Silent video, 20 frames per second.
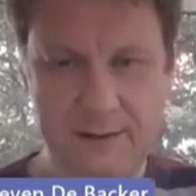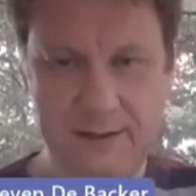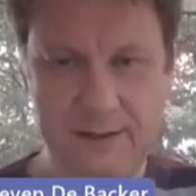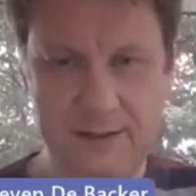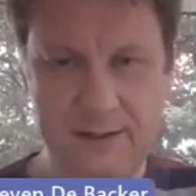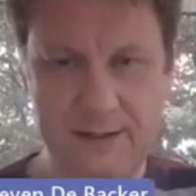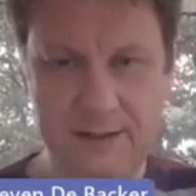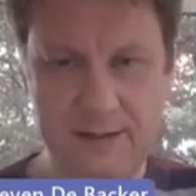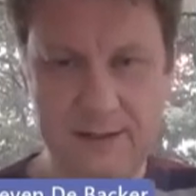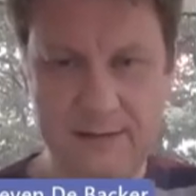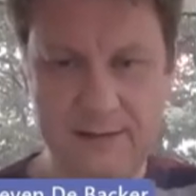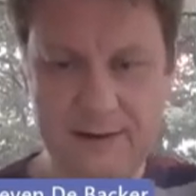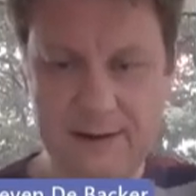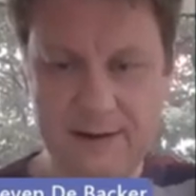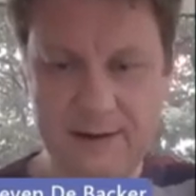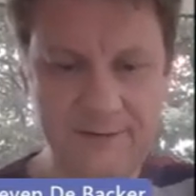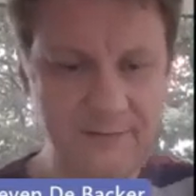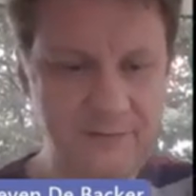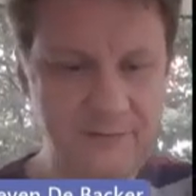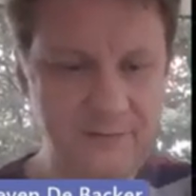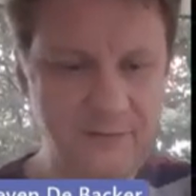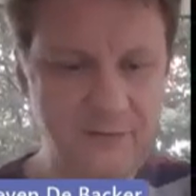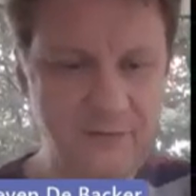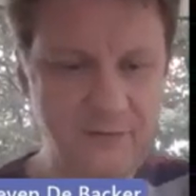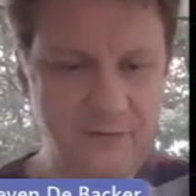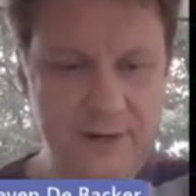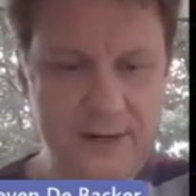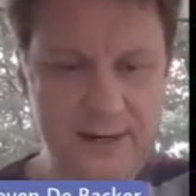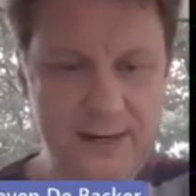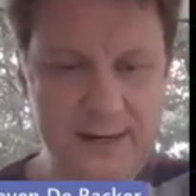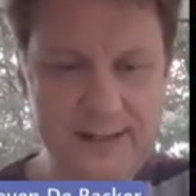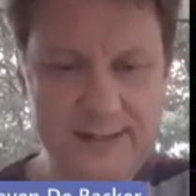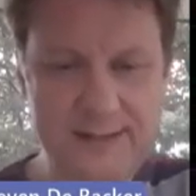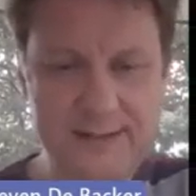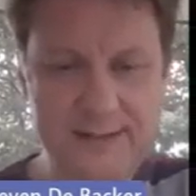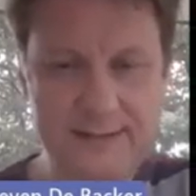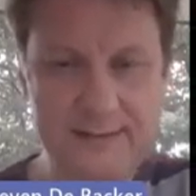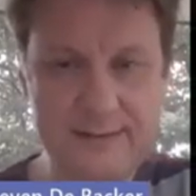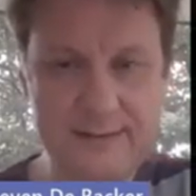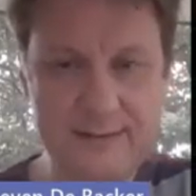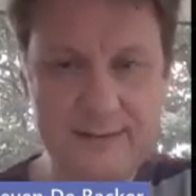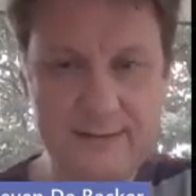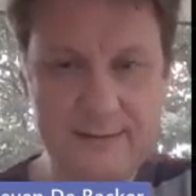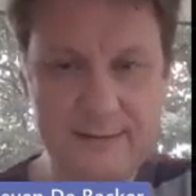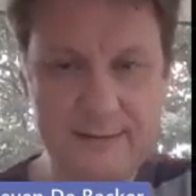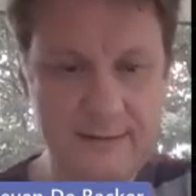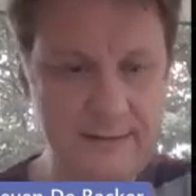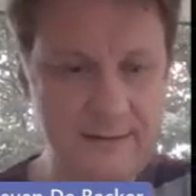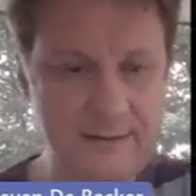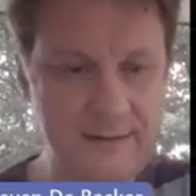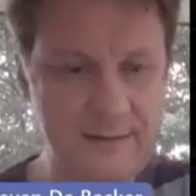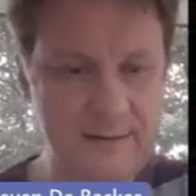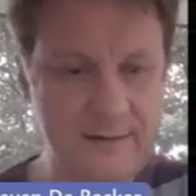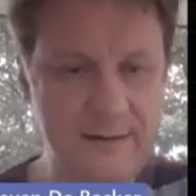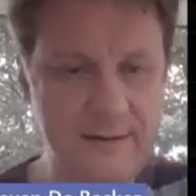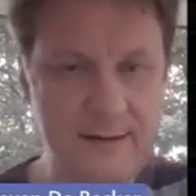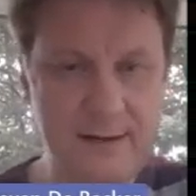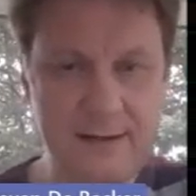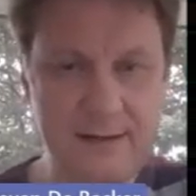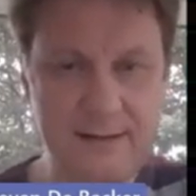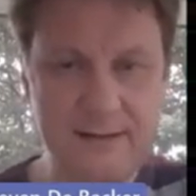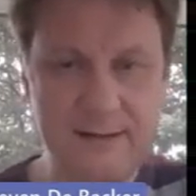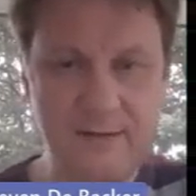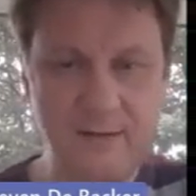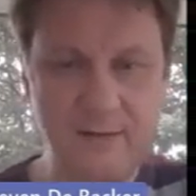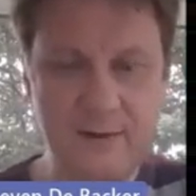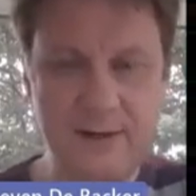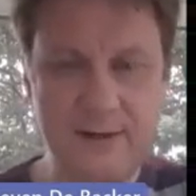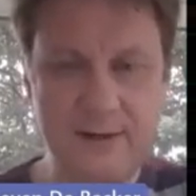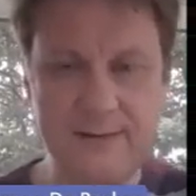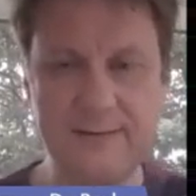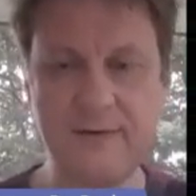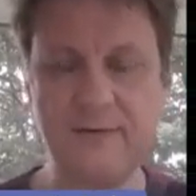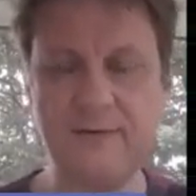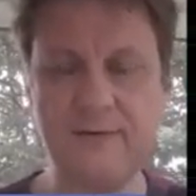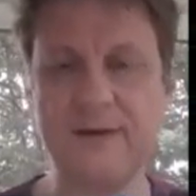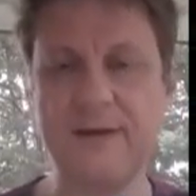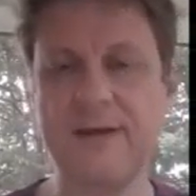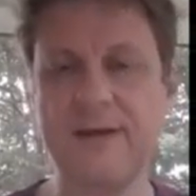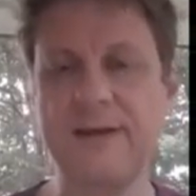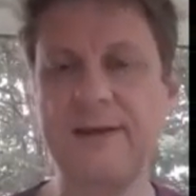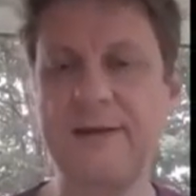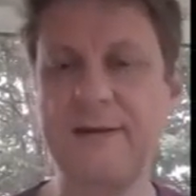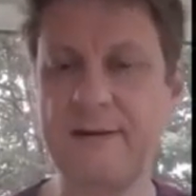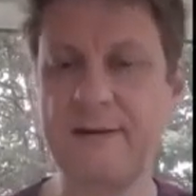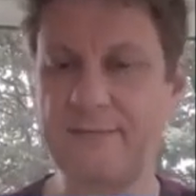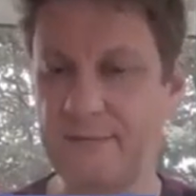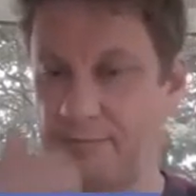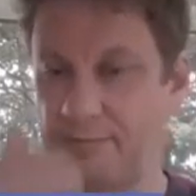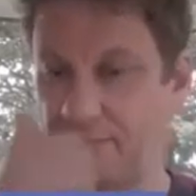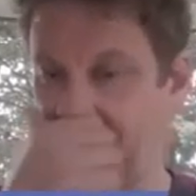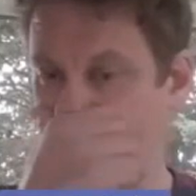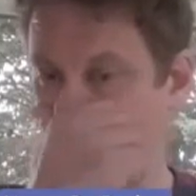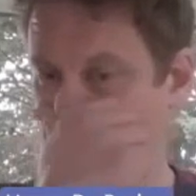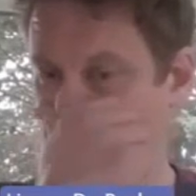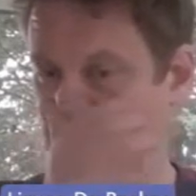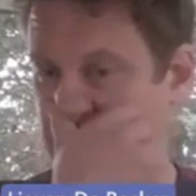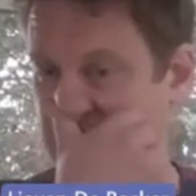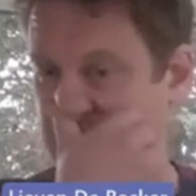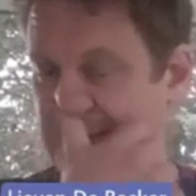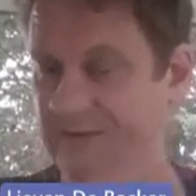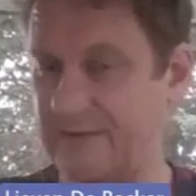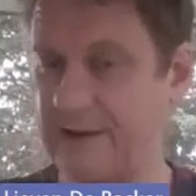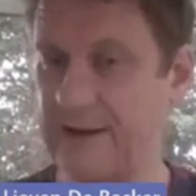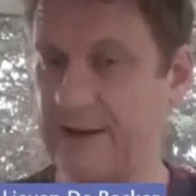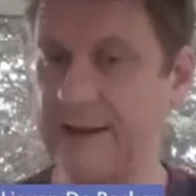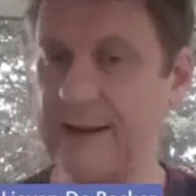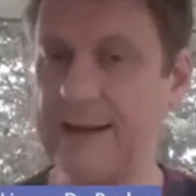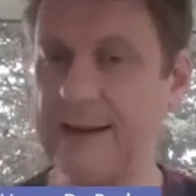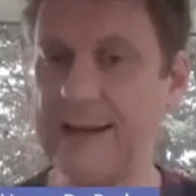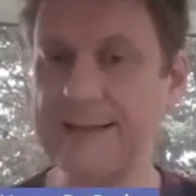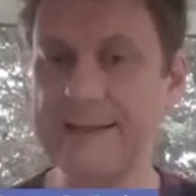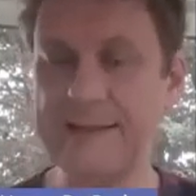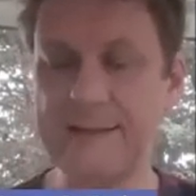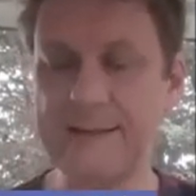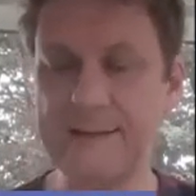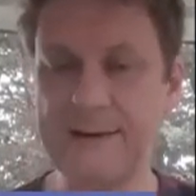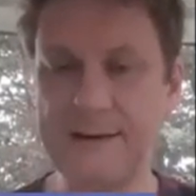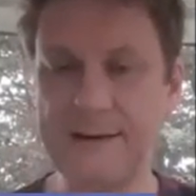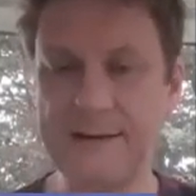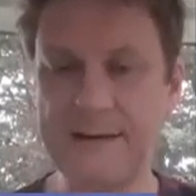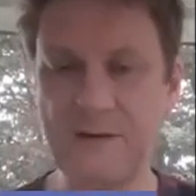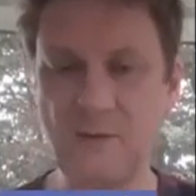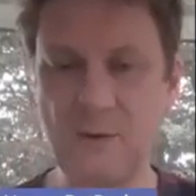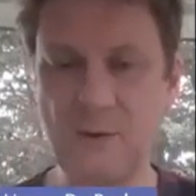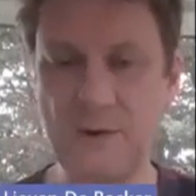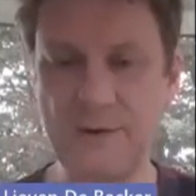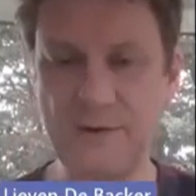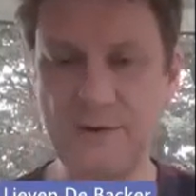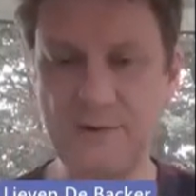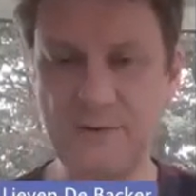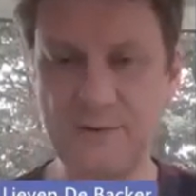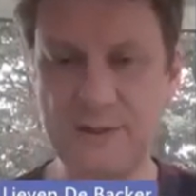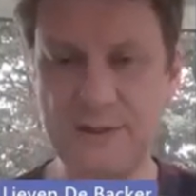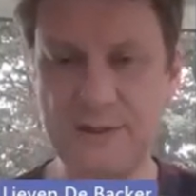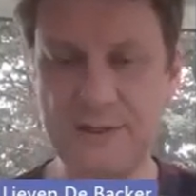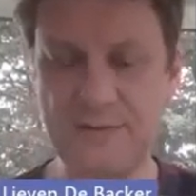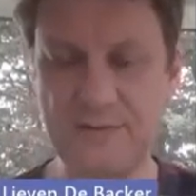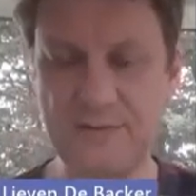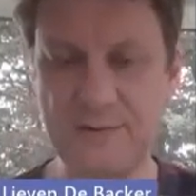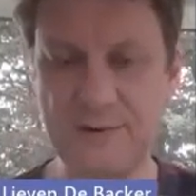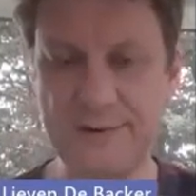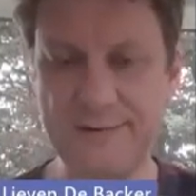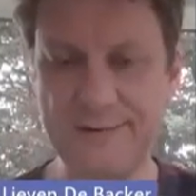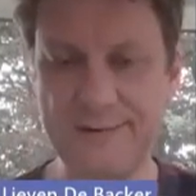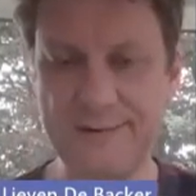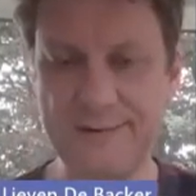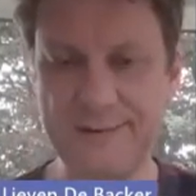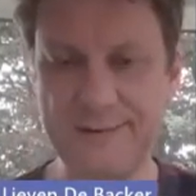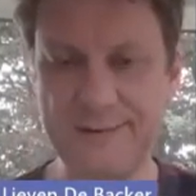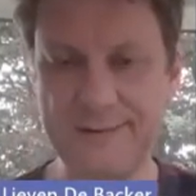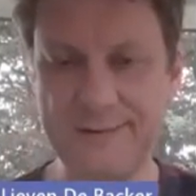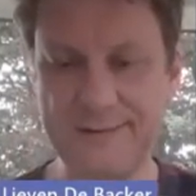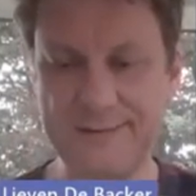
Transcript: Here I have to add the 91. Okay, here I have a problem. If I add 91 to this one,